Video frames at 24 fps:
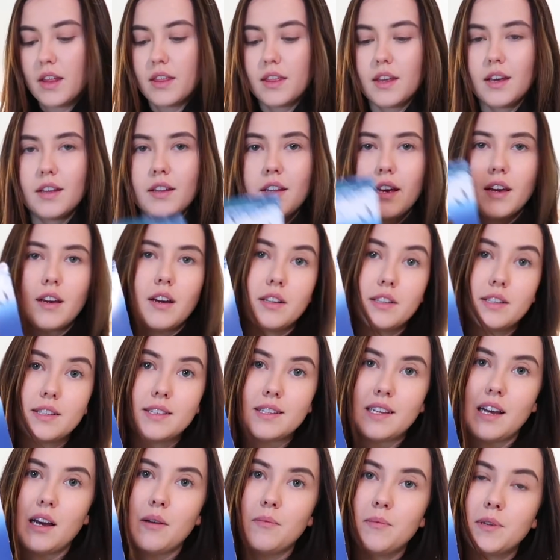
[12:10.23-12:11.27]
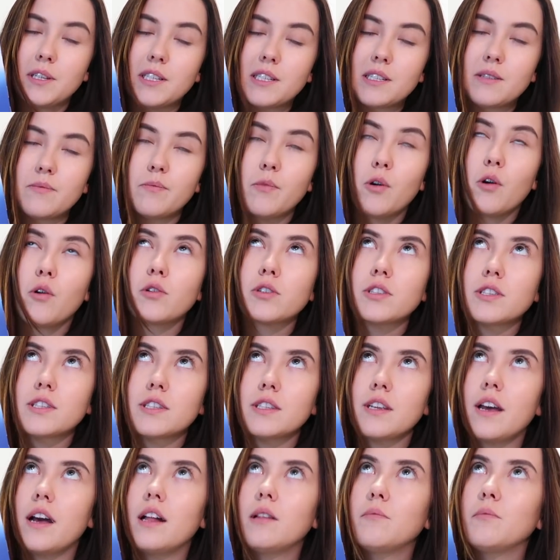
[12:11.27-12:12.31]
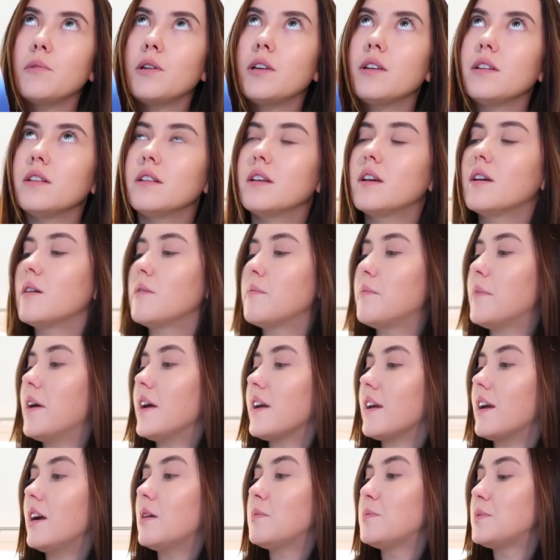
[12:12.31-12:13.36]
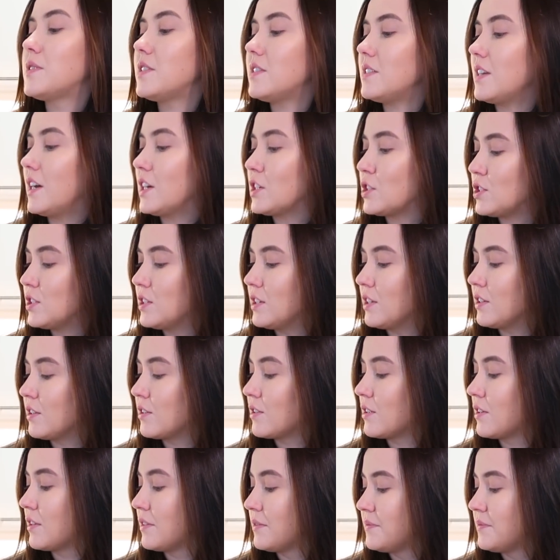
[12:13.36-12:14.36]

Then I got some smoked salmon, my obsession.